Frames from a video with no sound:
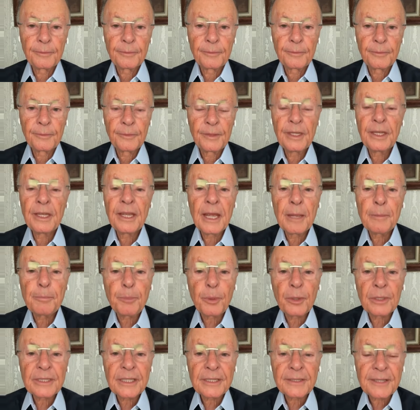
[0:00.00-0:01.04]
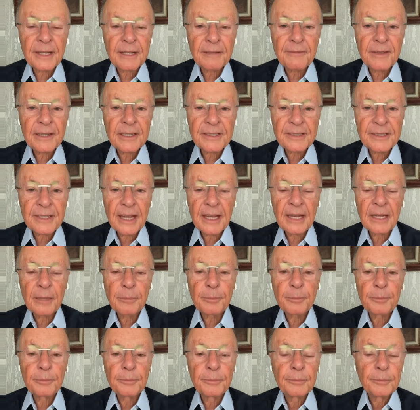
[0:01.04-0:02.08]
No one can cross this
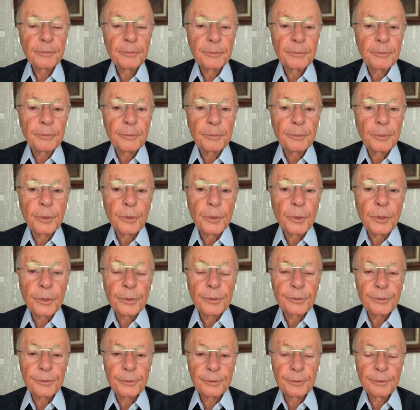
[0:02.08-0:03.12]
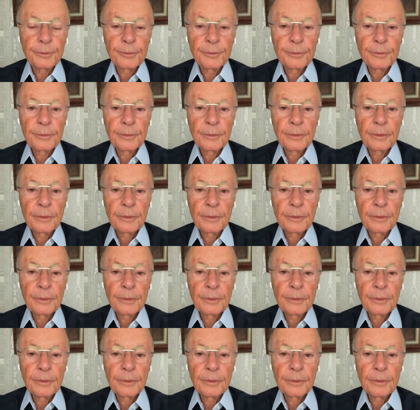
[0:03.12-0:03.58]
bridge for somebody else.